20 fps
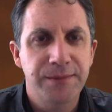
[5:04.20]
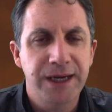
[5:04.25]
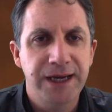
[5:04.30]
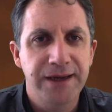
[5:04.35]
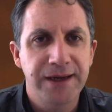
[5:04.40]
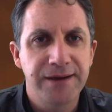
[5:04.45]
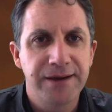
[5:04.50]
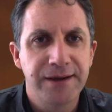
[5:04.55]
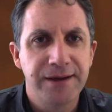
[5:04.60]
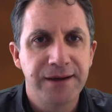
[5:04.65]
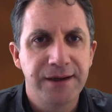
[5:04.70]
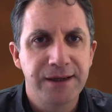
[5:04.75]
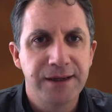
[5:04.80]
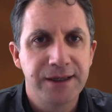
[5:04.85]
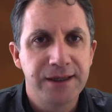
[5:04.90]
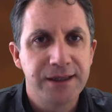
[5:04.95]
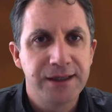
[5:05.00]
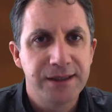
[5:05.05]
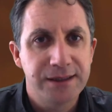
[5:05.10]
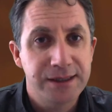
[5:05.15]
are bad.
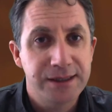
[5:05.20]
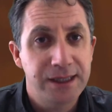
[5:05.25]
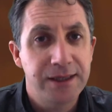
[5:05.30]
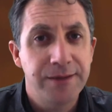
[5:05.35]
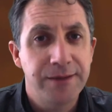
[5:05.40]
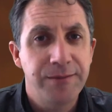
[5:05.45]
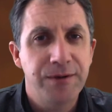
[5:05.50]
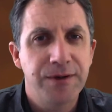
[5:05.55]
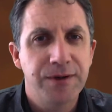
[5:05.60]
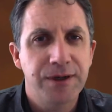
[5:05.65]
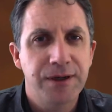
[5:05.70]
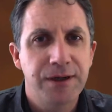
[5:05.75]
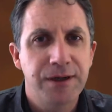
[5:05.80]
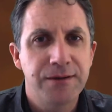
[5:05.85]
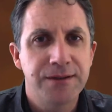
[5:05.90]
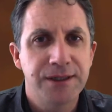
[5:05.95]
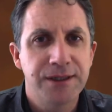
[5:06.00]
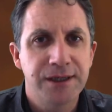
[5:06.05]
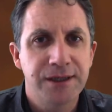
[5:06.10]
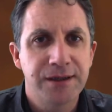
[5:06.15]
Tell them you are
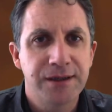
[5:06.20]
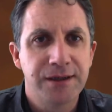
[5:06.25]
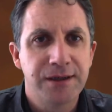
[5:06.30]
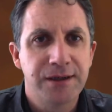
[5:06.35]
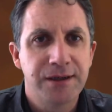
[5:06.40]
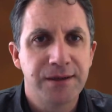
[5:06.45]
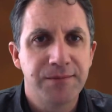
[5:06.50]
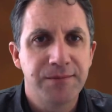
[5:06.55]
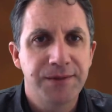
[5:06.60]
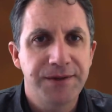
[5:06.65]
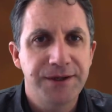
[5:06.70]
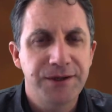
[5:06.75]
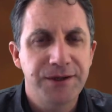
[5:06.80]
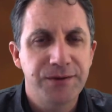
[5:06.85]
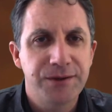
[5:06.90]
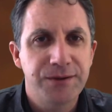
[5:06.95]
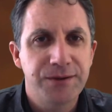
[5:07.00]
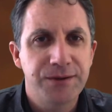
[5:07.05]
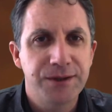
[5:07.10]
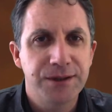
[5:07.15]
closing, but that
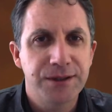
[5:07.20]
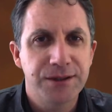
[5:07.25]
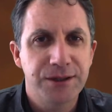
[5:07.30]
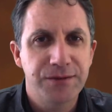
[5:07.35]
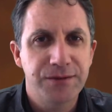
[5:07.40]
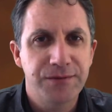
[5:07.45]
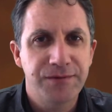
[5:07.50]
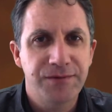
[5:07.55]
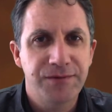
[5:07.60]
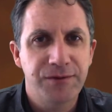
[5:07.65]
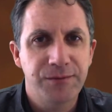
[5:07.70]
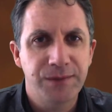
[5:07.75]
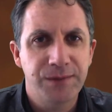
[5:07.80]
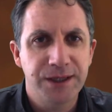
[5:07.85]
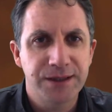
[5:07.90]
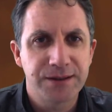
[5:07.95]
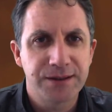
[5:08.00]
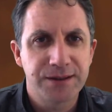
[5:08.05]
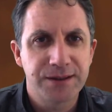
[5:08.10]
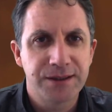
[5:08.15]
you are doing this over a few
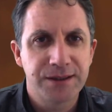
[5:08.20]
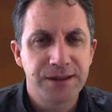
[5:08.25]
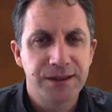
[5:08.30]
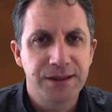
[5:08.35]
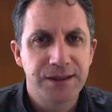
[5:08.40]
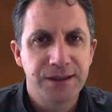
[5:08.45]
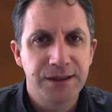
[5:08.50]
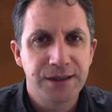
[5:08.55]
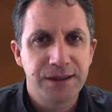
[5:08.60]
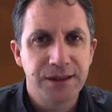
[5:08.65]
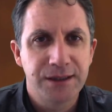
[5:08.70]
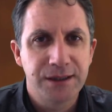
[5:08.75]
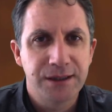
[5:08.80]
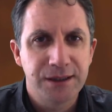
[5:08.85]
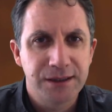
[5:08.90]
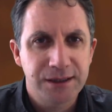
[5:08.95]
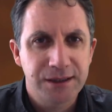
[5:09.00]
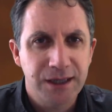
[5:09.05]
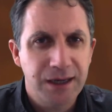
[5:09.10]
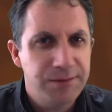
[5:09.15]
months.
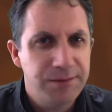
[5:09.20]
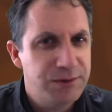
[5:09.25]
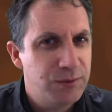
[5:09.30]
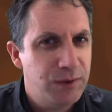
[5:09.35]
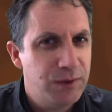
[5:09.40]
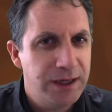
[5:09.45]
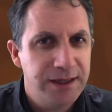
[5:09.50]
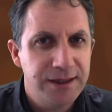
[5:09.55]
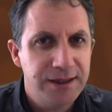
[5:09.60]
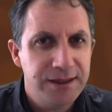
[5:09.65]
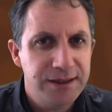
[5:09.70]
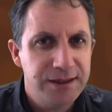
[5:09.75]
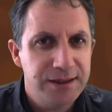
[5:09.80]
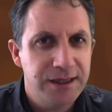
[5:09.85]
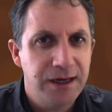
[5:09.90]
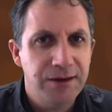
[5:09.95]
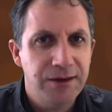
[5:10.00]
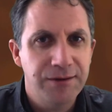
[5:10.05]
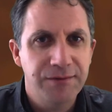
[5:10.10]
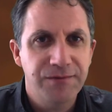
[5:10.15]
Time to wind things
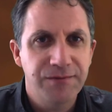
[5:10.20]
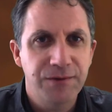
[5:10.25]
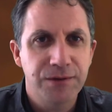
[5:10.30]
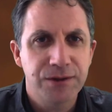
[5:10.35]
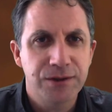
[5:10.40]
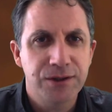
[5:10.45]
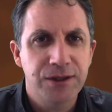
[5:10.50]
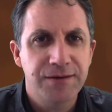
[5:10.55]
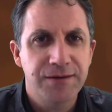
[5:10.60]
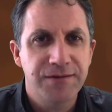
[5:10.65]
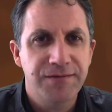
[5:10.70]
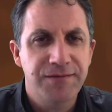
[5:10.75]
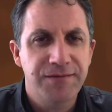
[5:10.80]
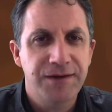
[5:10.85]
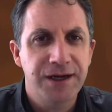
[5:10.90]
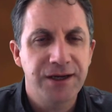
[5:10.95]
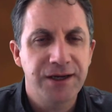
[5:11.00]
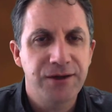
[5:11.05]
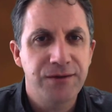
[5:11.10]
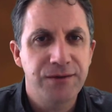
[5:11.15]
down and for your staff to
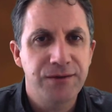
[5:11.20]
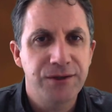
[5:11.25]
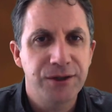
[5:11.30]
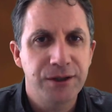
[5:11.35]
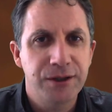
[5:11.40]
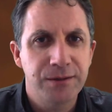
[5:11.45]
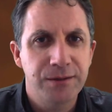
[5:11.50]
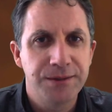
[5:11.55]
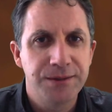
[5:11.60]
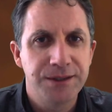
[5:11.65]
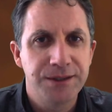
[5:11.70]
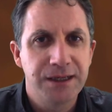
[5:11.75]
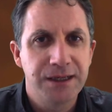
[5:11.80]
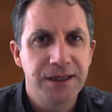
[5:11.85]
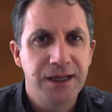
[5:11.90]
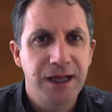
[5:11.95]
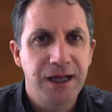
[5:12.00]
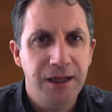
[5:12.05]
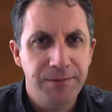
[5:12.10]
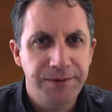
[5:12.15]
find new jobs.
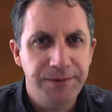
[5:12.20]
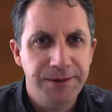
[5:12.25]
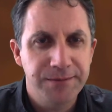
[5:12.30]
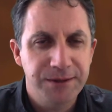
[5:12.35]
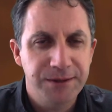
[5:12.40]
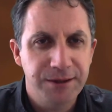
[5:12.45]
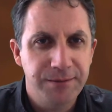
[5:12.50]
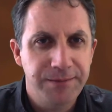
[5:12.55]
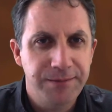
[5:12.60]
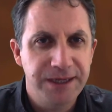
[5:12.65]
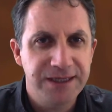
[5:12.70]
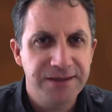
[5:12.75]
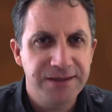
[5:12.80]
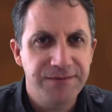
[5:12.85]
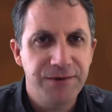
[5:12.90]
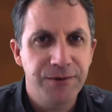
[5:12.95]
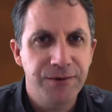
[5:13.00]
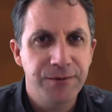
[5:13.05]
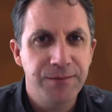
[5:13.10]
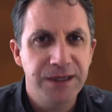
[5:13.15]
Help them to the best
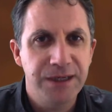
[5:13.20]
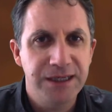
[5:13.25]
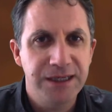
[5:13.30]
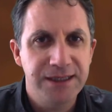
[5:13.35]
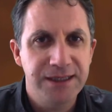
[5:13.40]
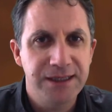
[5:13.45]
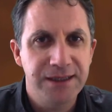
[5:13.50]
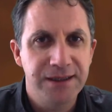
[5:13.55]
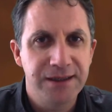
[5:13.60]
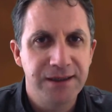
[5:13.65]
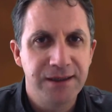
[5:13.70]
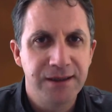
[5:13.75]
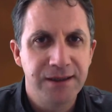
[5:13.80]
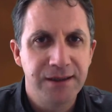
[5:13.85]
of your ability.